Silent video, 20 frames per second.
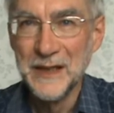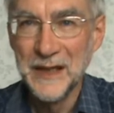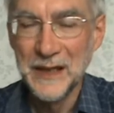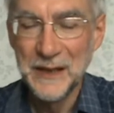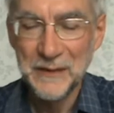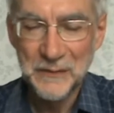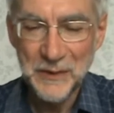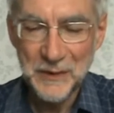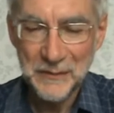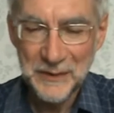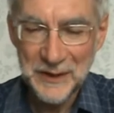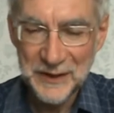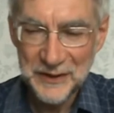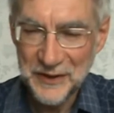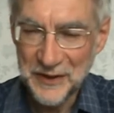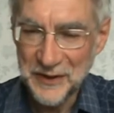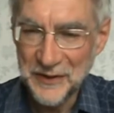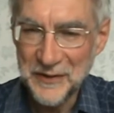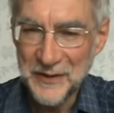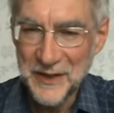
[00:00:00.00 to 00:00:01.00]
And what we'll
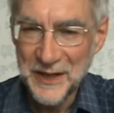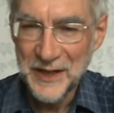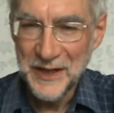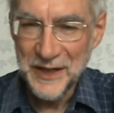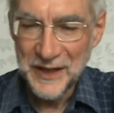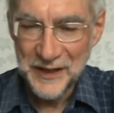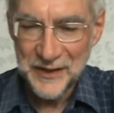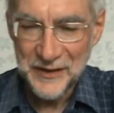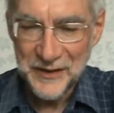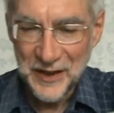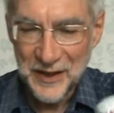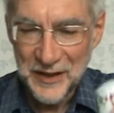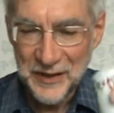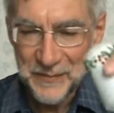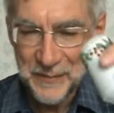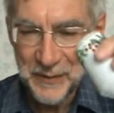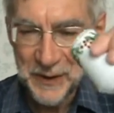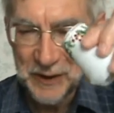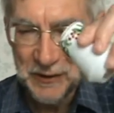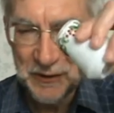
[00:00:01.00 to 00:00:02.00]
do is
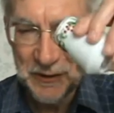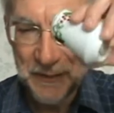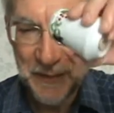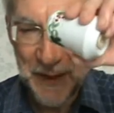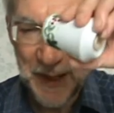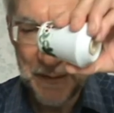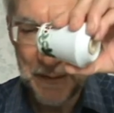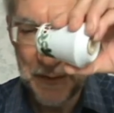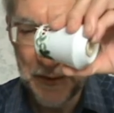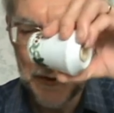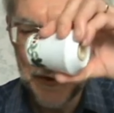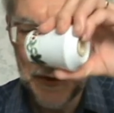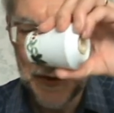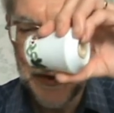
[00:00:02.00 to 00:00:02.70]
sprinkle pepper on the